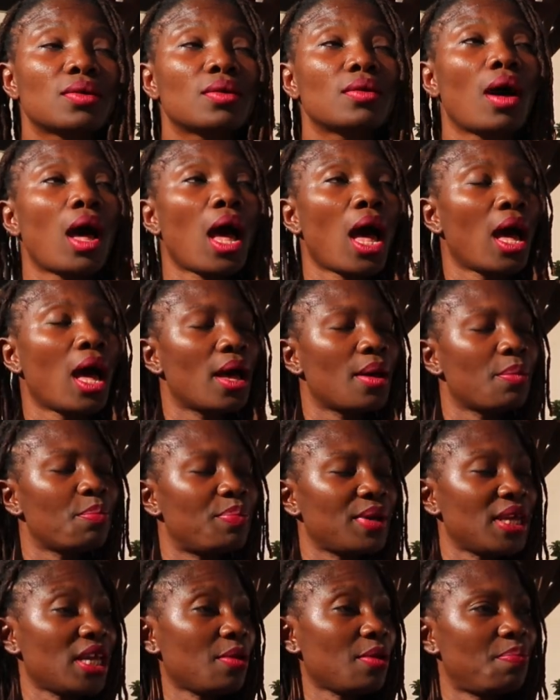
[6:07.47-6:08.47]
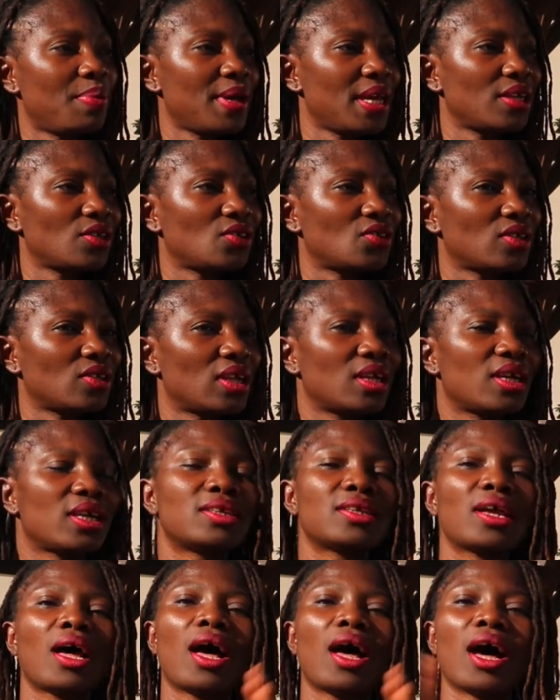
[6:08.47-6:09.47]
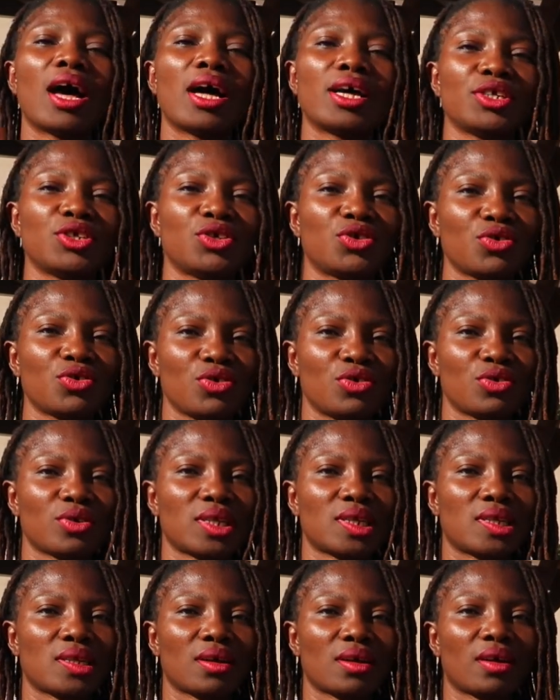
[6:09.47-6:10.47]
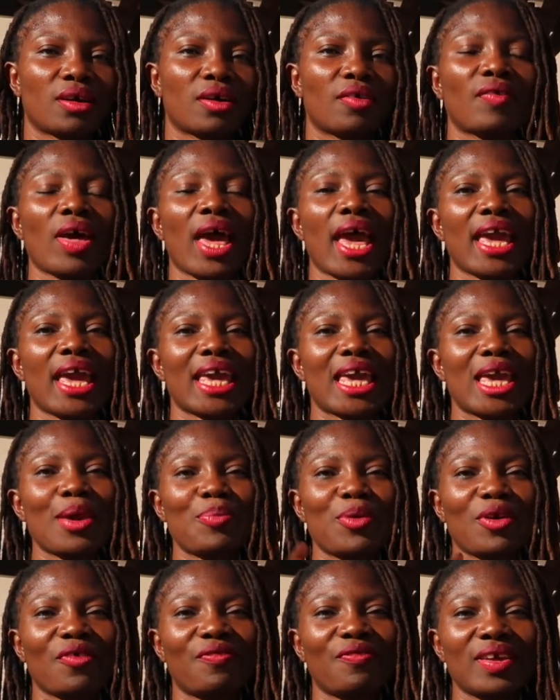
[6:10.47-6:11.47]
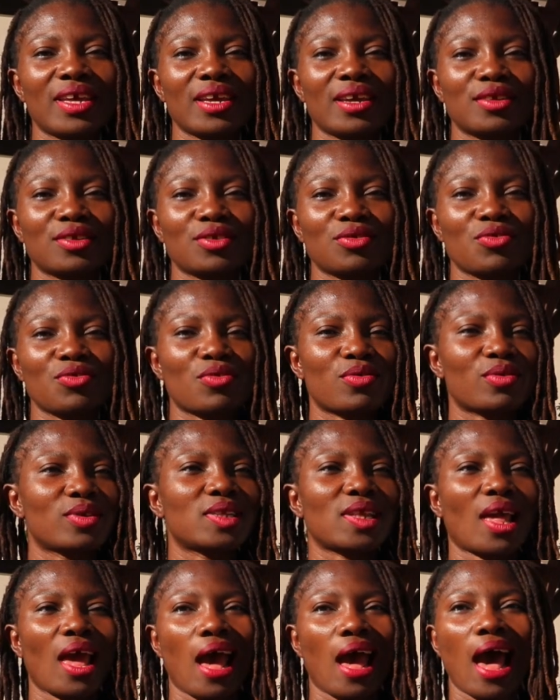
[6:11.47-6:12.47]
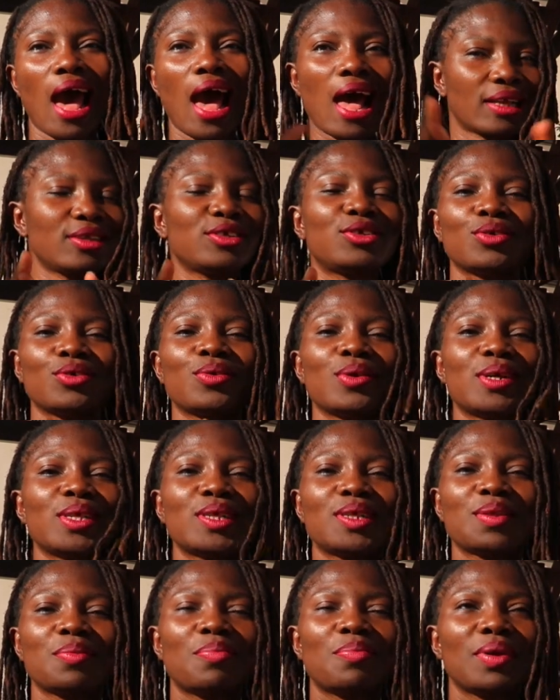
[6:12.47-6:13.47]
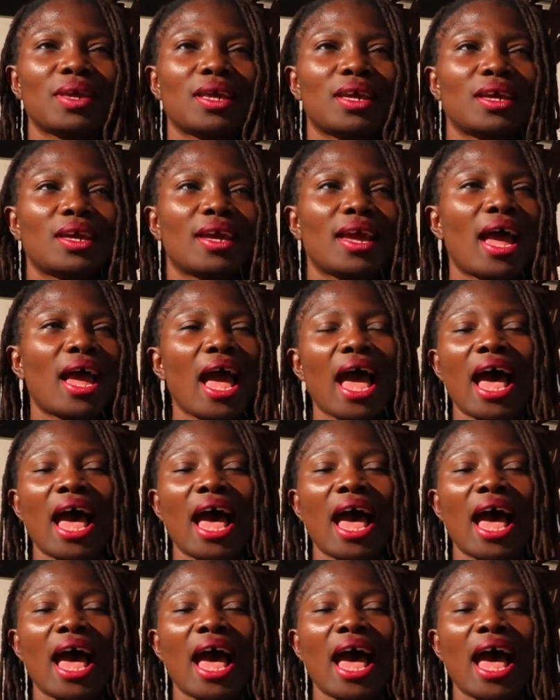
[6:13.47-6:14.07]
So be patient, enjoy yourself, keep your fingers crossed and you're going to be